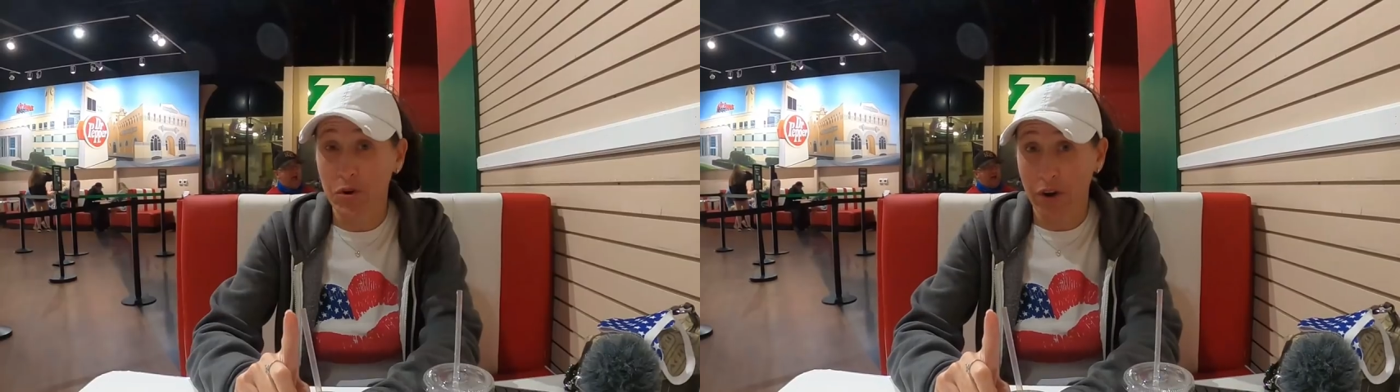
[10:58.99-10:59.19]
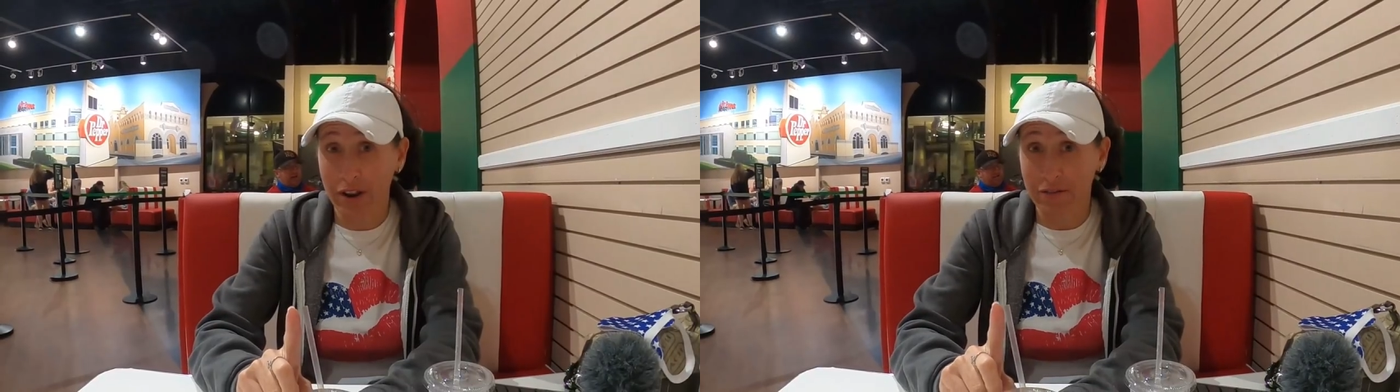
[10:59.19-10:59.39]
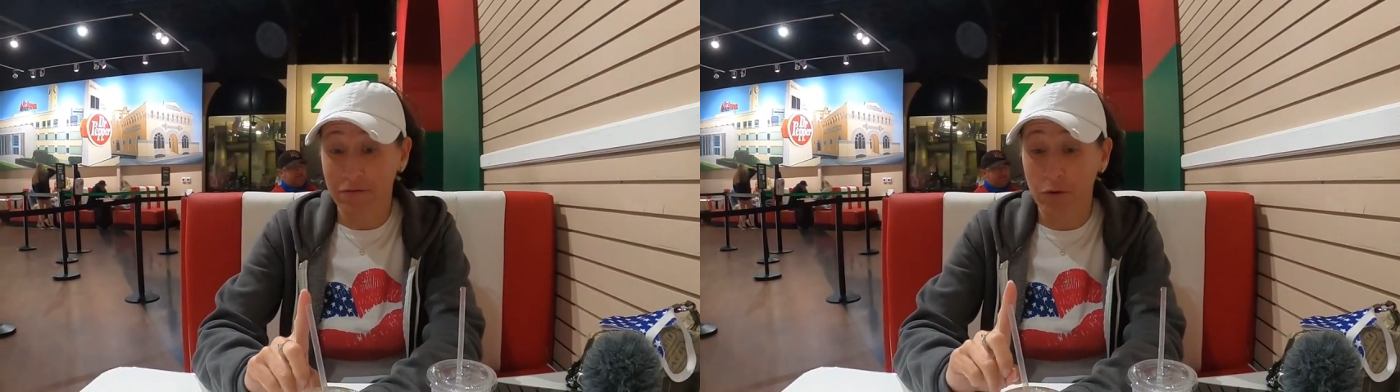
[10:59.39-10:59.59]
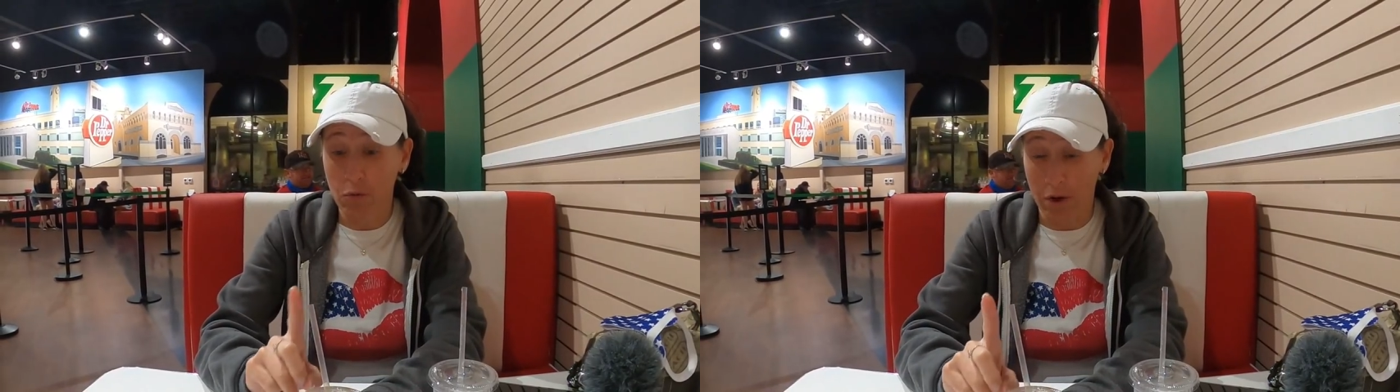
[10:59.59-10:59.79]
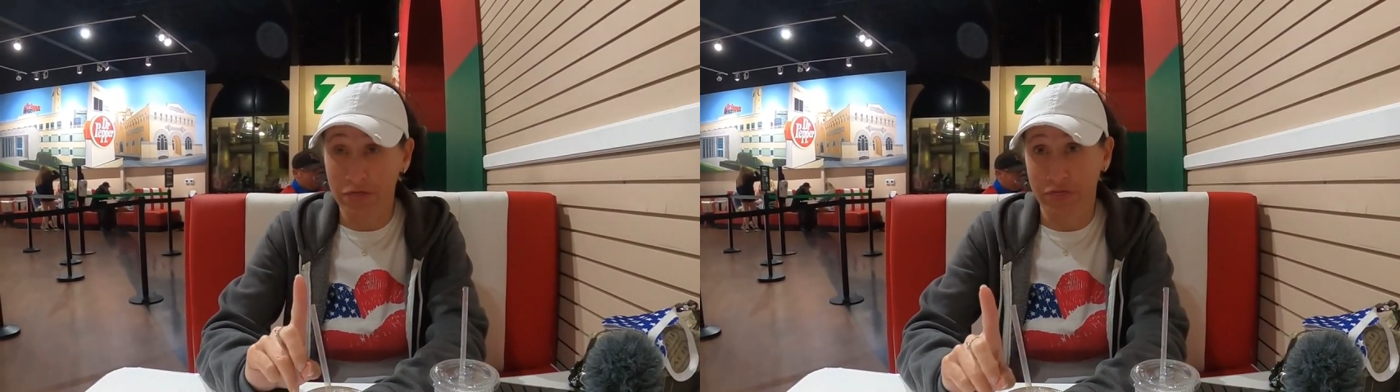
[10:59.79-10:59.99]
credit for
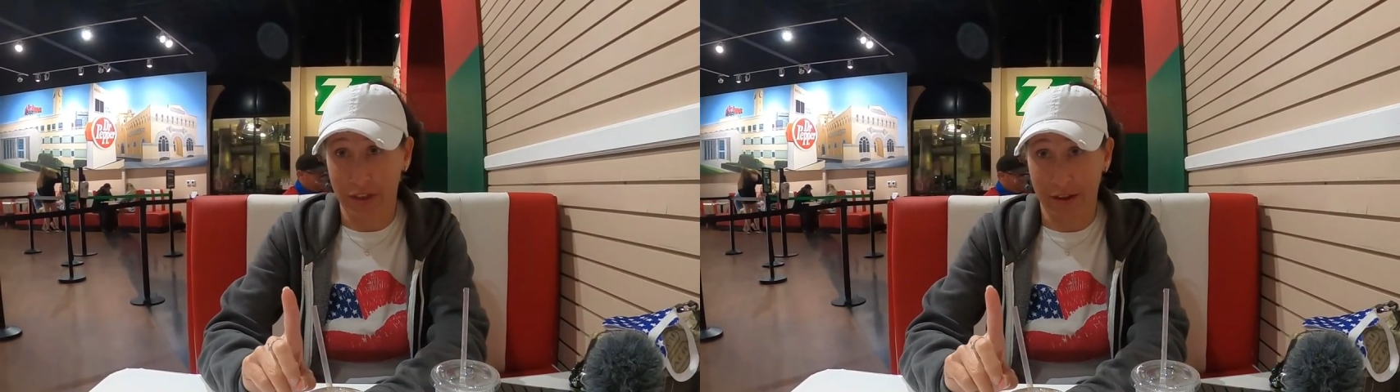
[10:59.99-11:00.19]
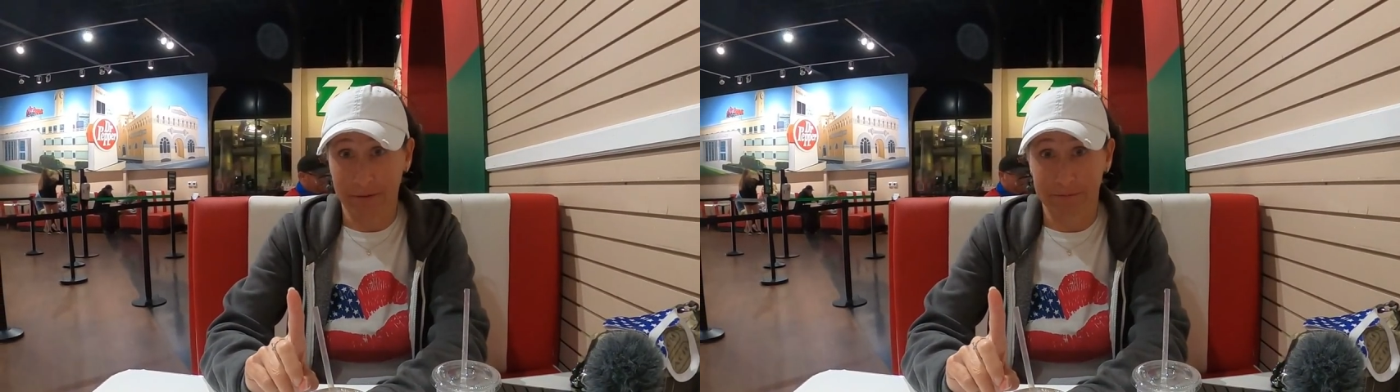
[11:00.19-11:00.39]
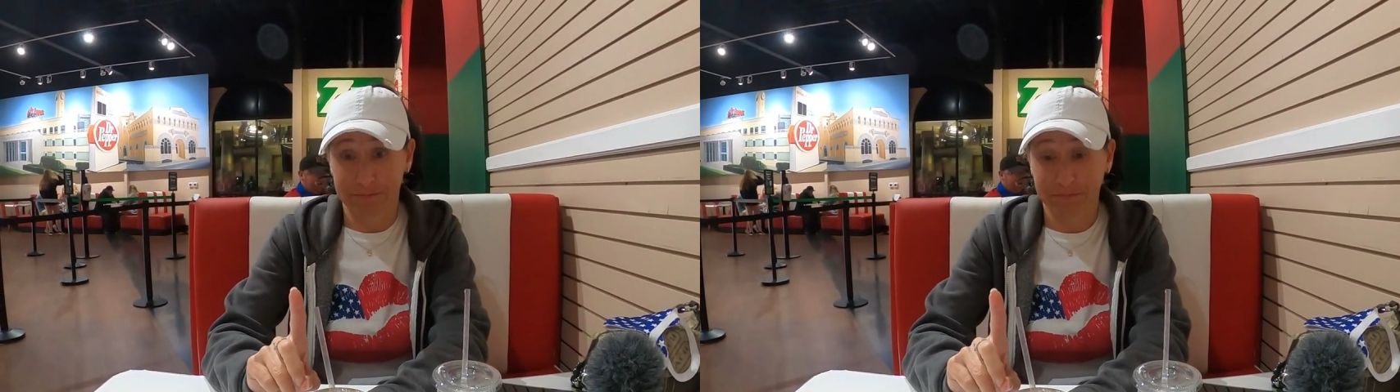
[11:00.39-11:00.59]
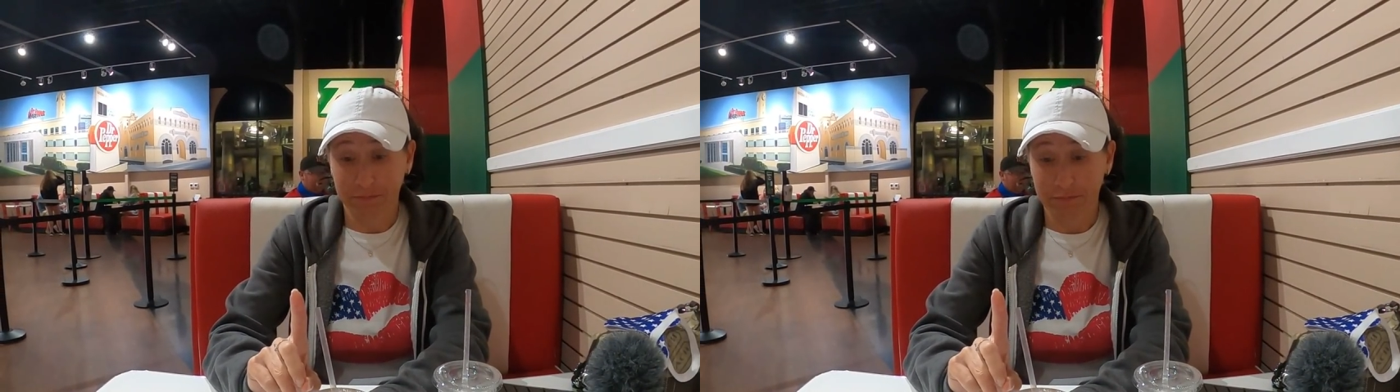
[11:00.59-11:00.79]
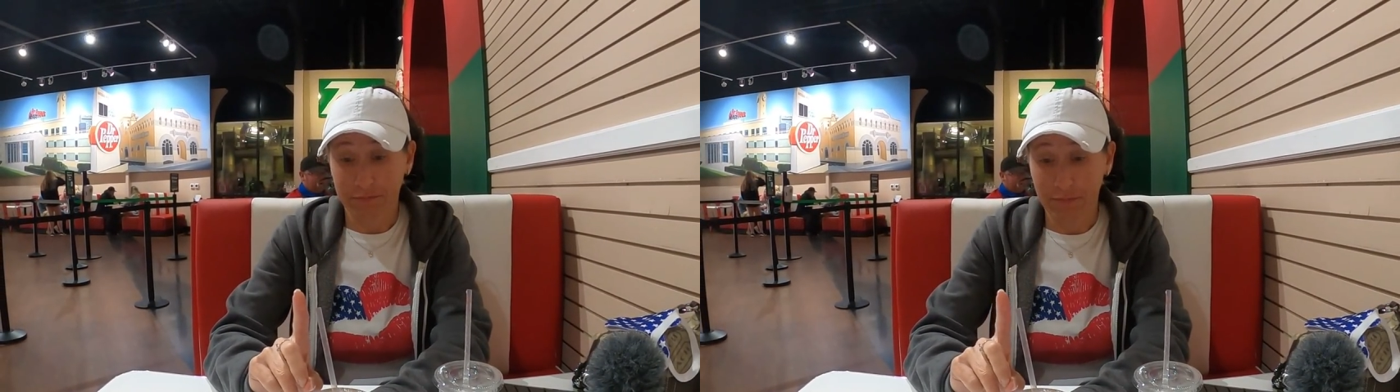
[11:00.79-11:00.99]
one thing.
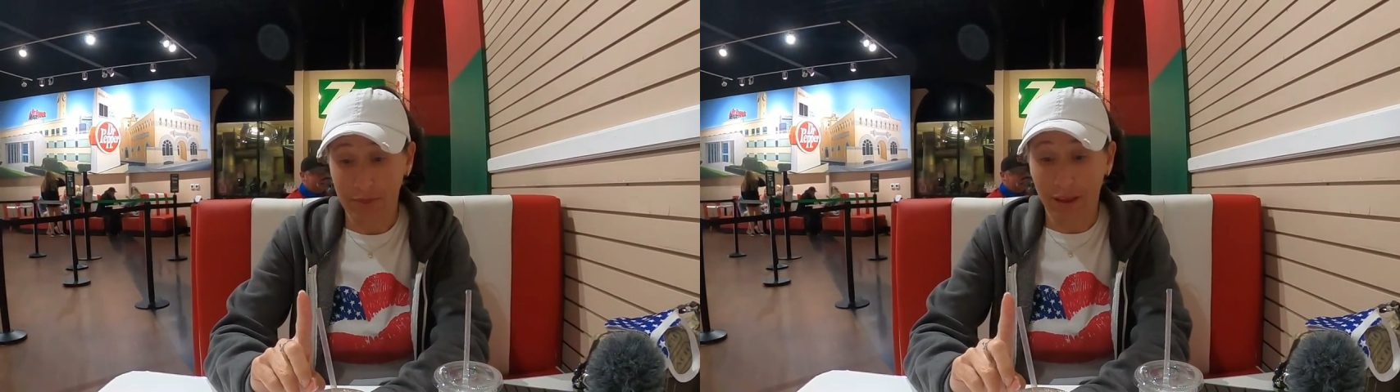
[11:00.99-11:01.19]
What?